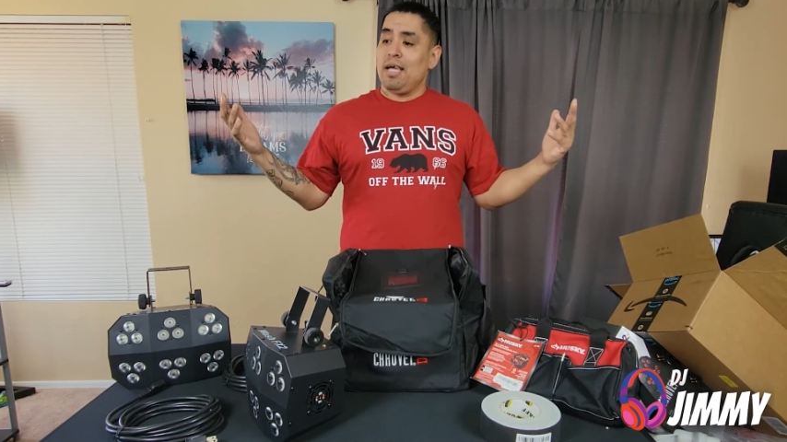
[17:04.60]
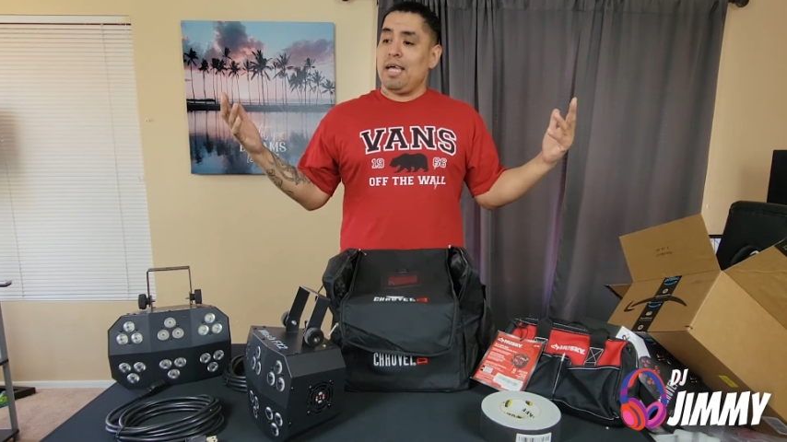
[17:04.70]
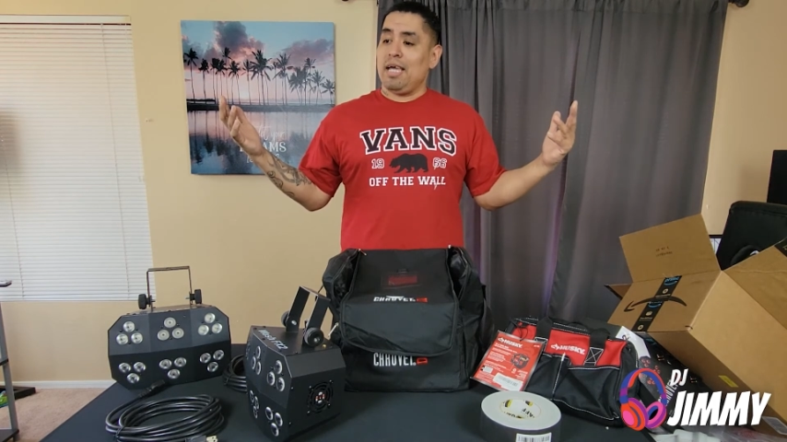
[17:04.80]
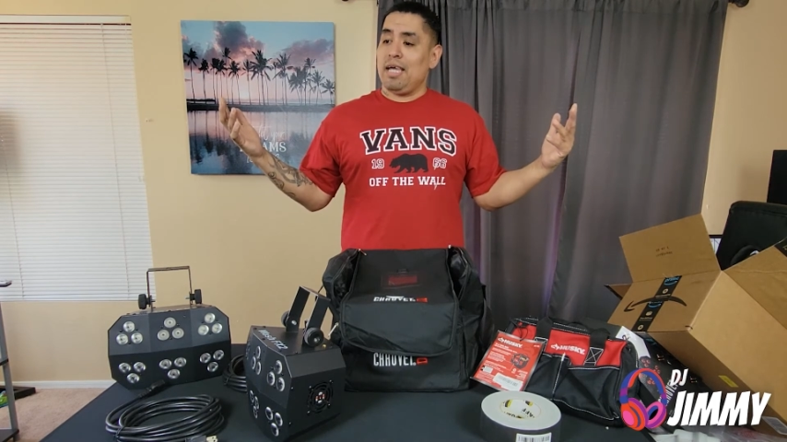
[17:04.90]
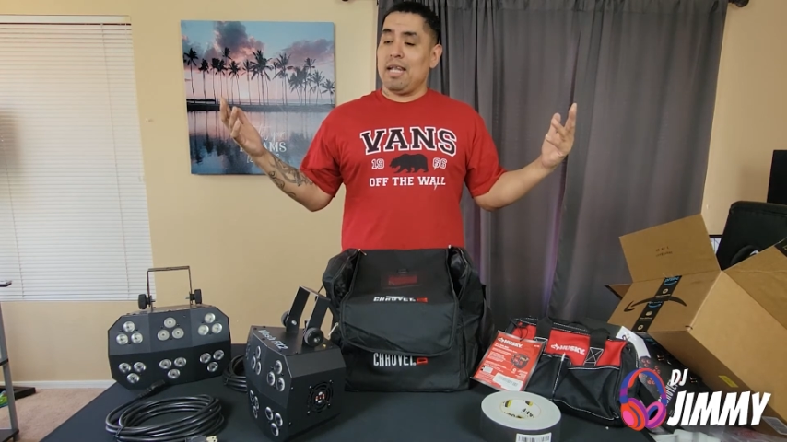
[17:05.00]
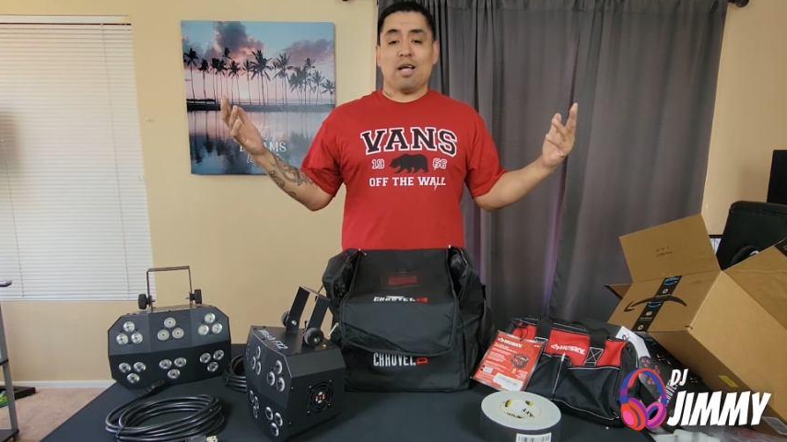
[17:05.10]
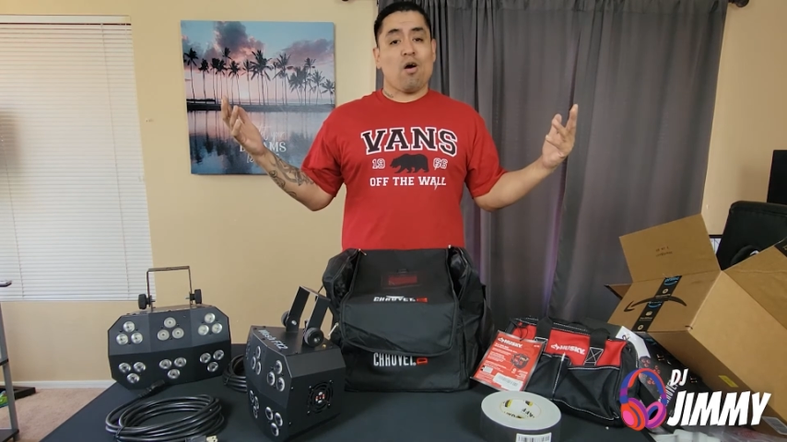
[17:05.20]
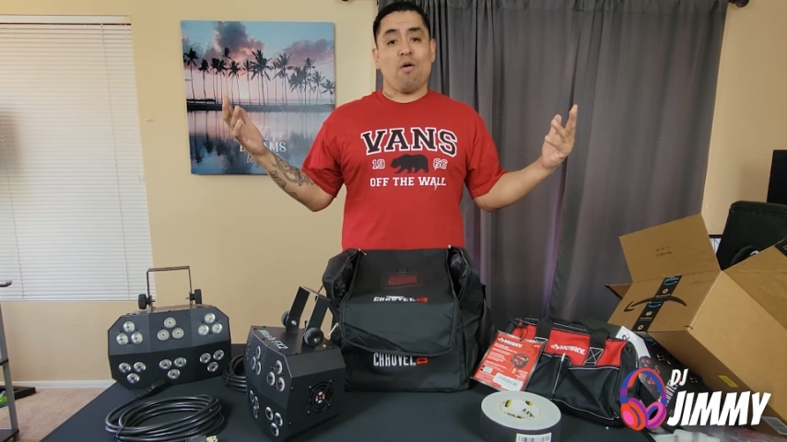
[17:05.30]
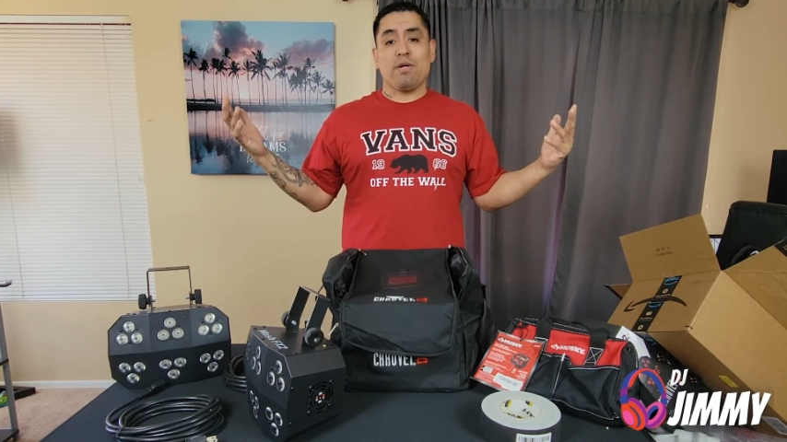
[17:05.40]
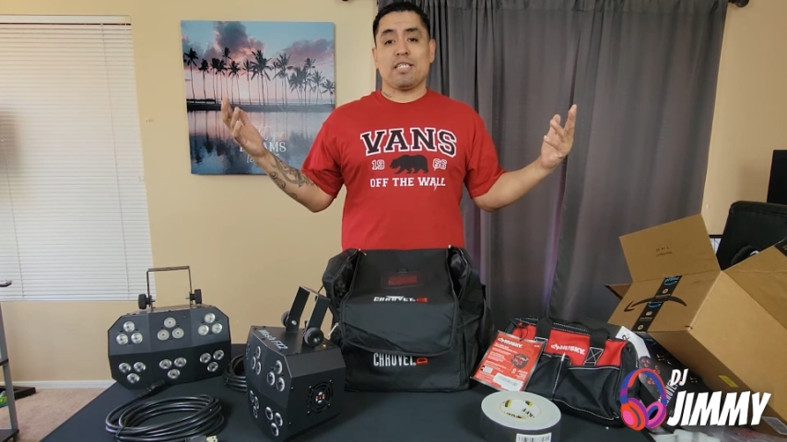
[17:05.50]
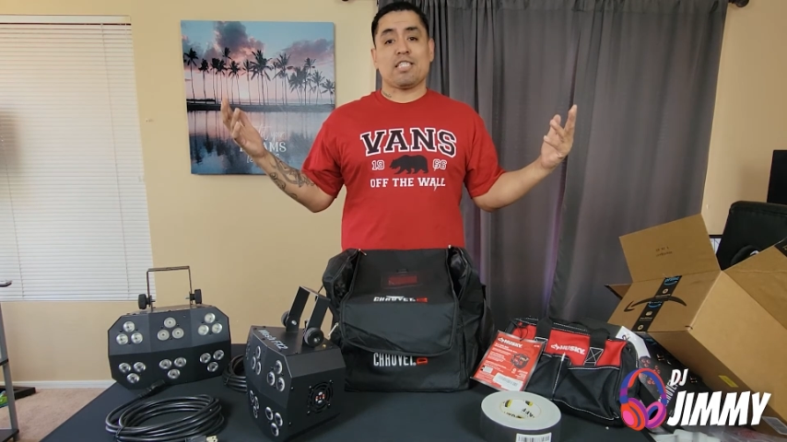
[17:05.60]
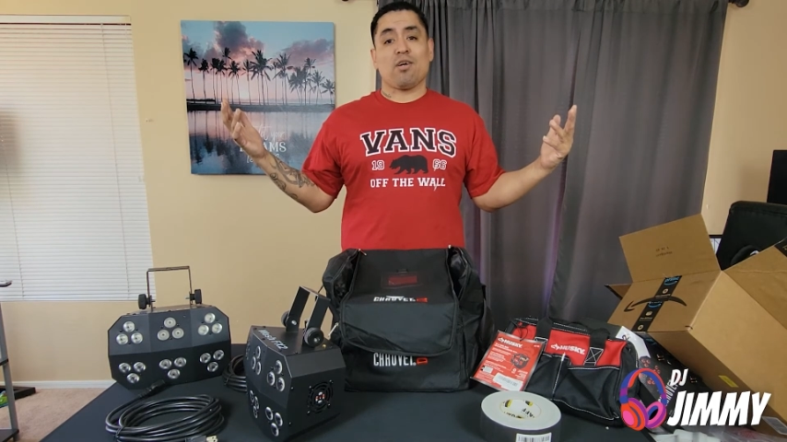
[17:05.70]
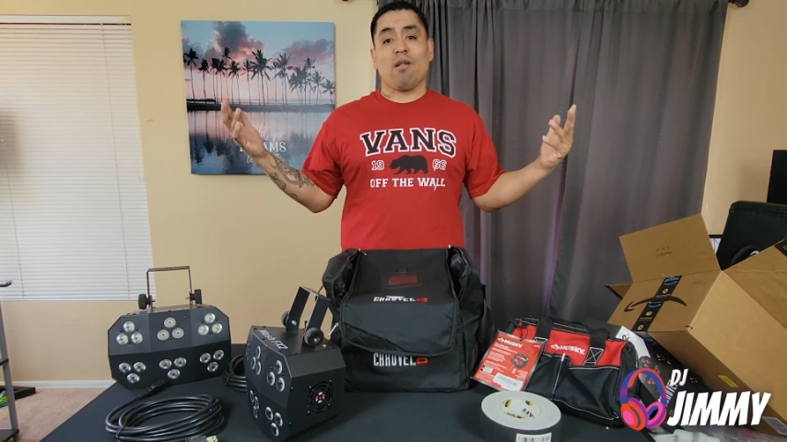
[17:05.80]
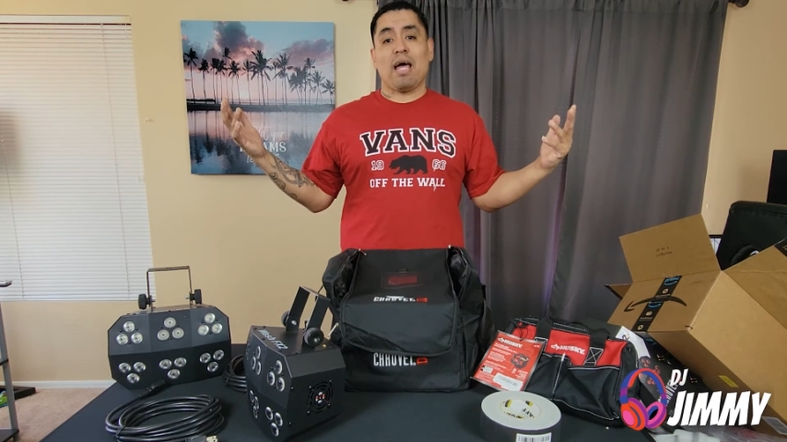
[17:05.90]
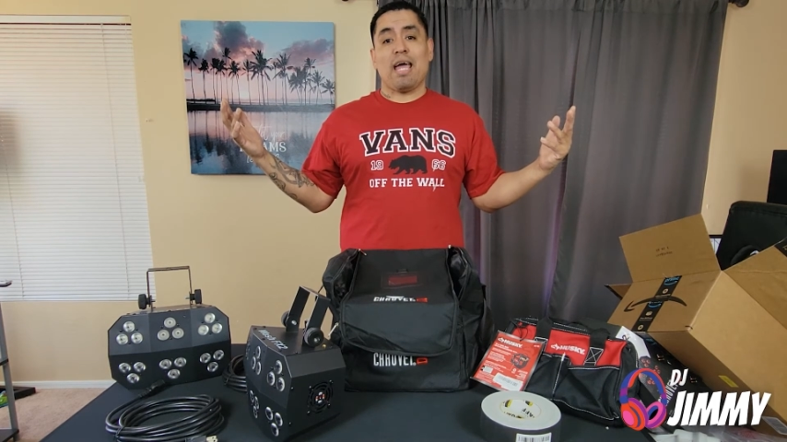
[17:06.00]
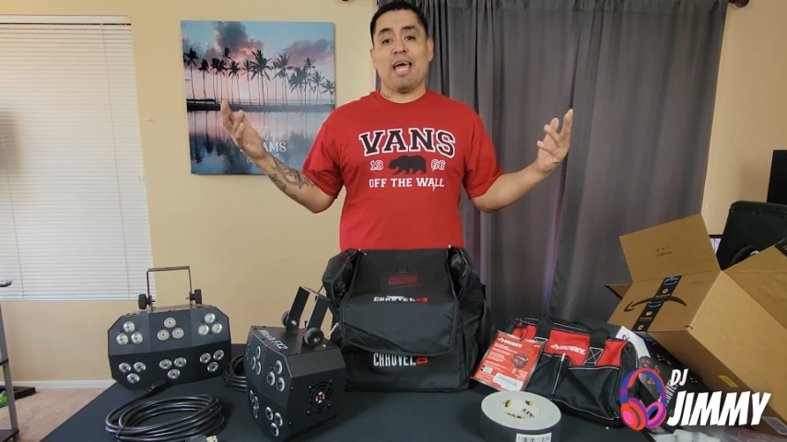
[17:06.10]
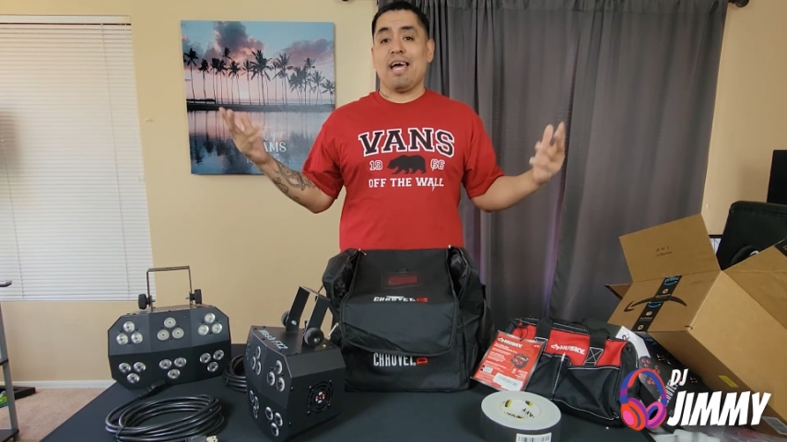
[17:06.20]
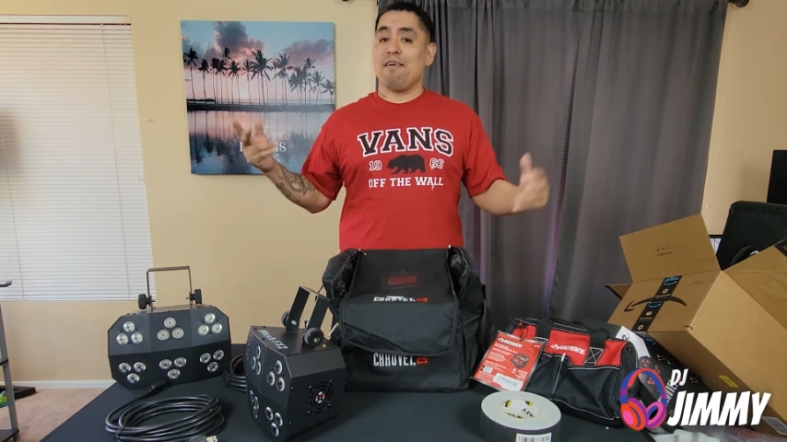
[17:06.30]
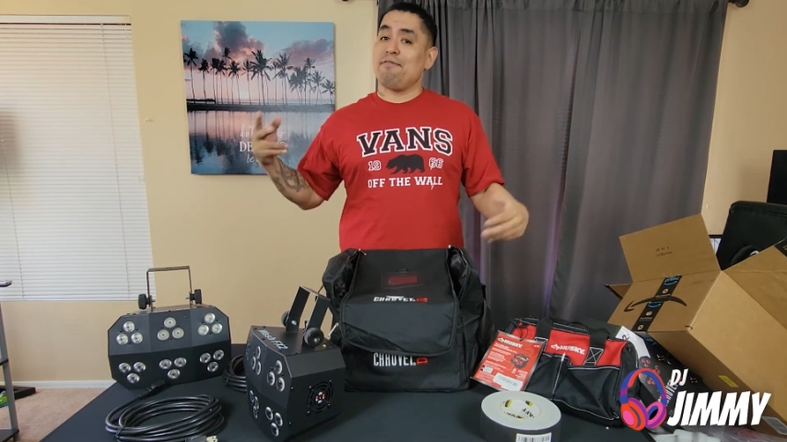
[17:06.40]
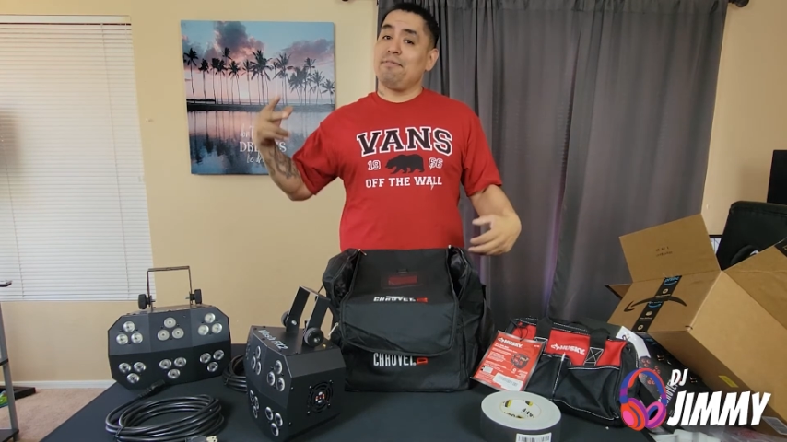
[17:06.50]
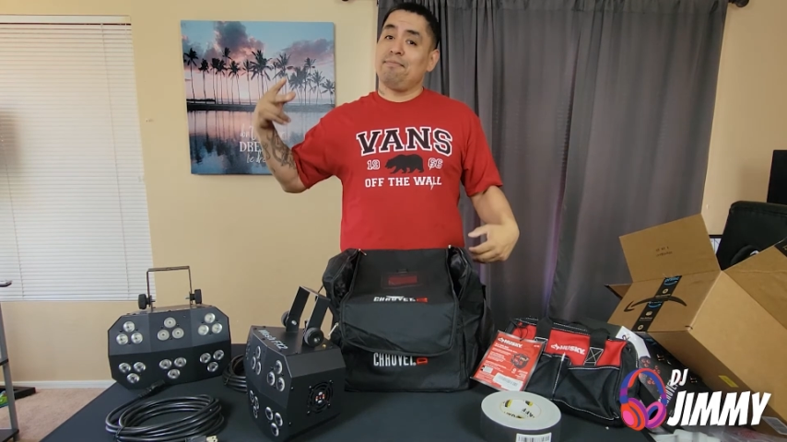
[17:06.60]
And like always, that's all I have.